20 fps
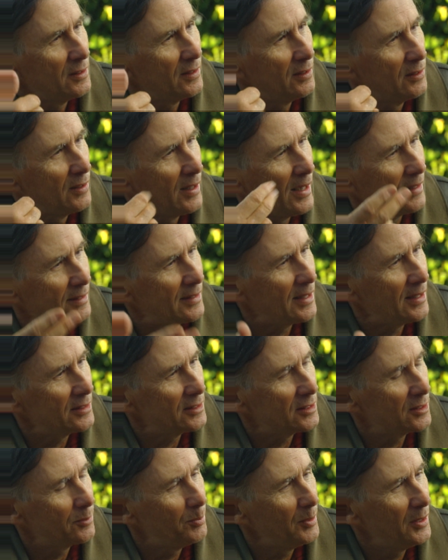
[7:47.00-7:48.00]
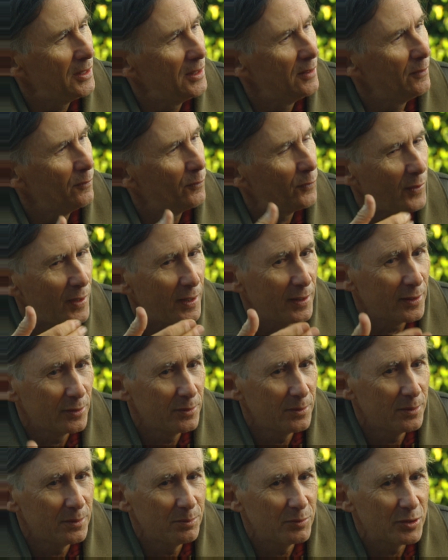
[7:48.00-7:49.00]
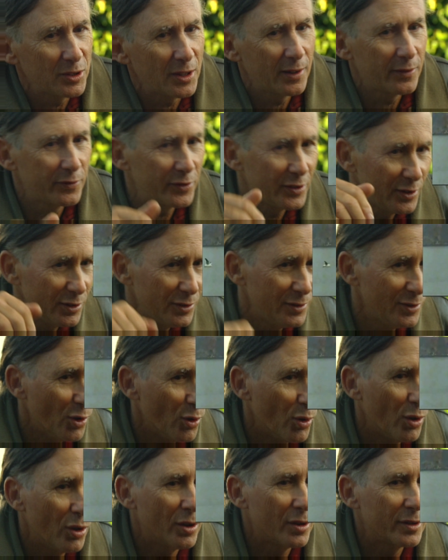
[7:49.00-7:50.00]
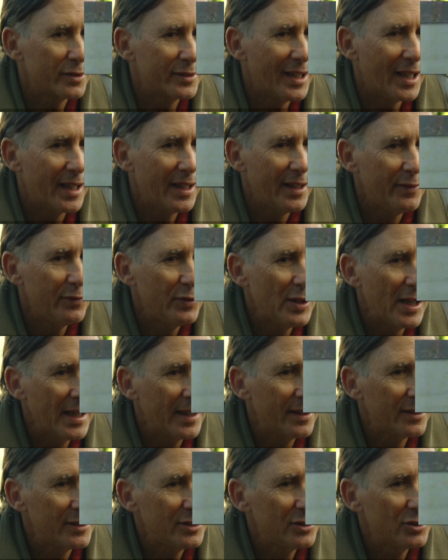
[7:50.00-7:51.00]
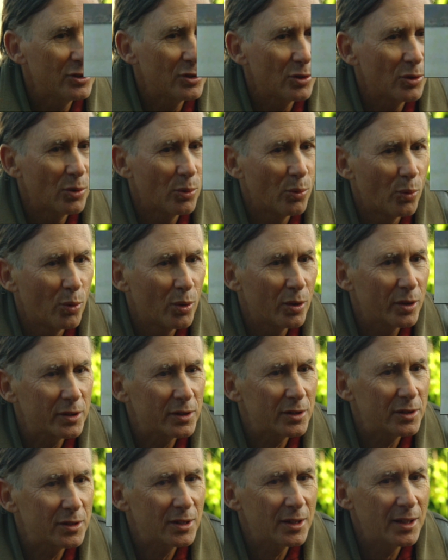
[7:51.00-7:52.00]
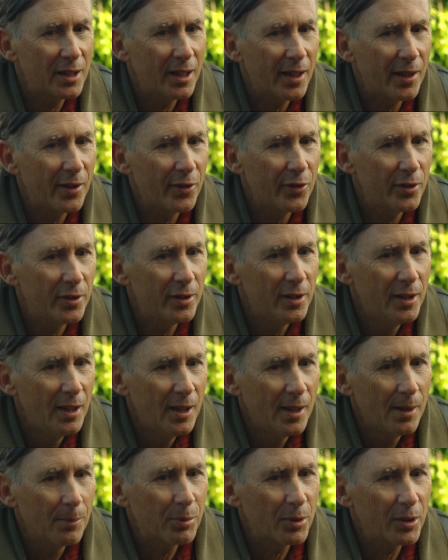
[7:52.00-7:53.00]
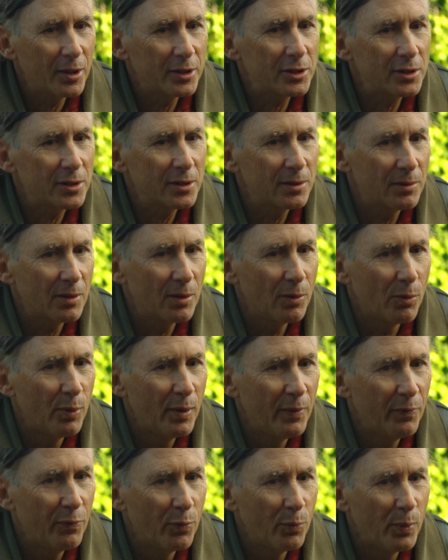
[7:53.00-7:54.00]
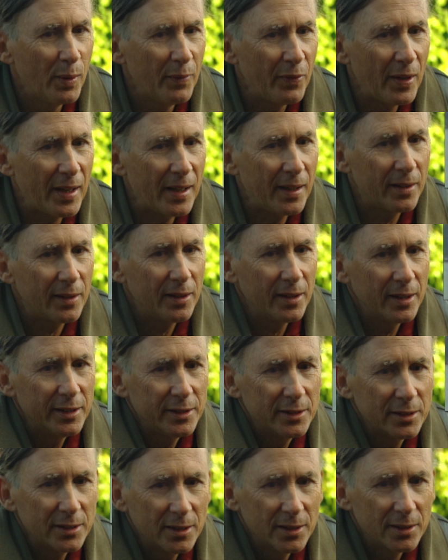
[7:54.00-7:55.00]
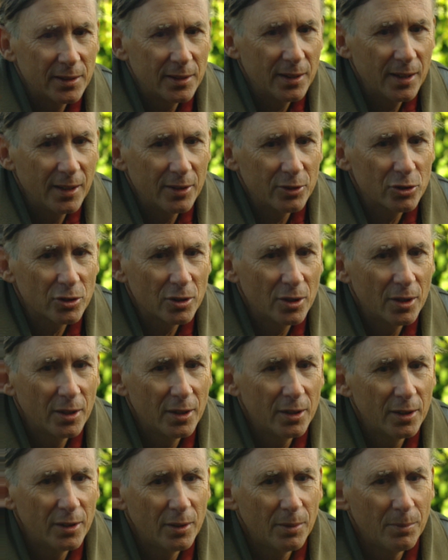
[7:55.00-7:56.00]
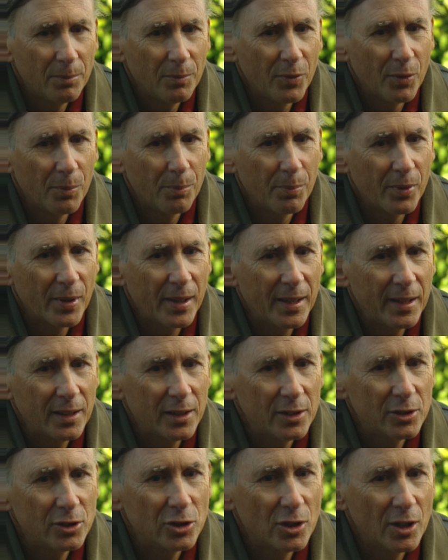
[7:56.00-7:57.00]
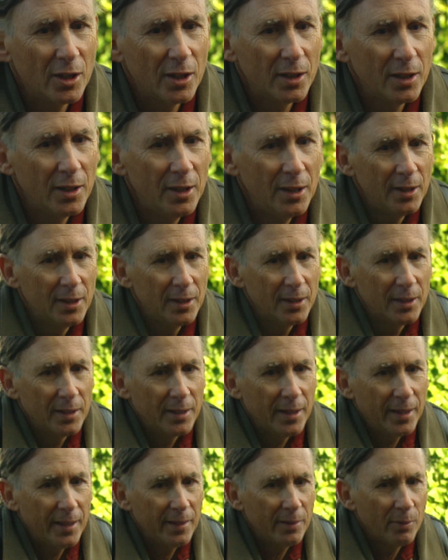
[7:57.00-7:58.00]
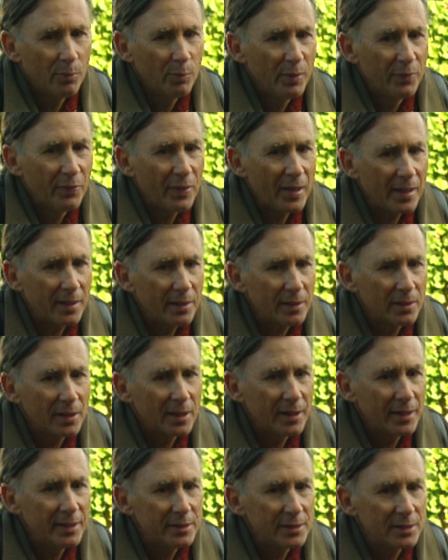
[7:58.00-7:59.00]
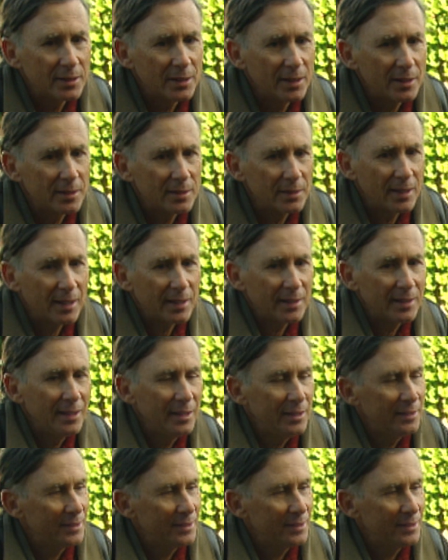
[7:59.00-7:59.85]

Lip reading: at that speed and follow themselves and all dive down into the water together. Plus, we've analyzed it. There's the breakage there, and we've analyzed it that these